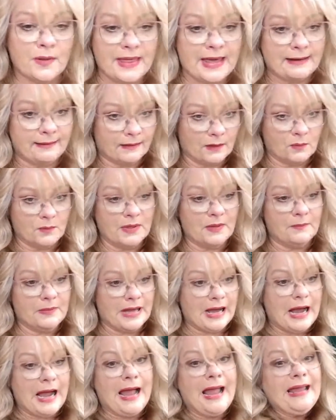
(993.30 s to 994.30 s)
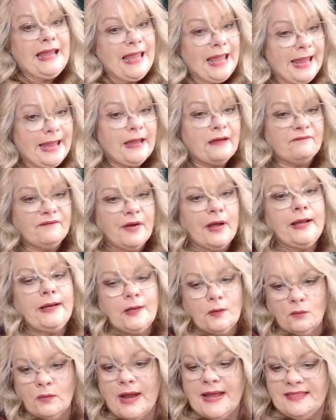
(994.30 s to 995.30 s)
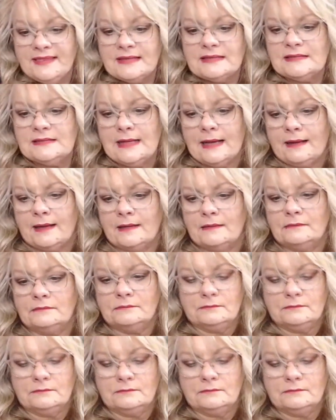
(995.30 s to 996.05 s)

that a little bit, but I can't find it right this second.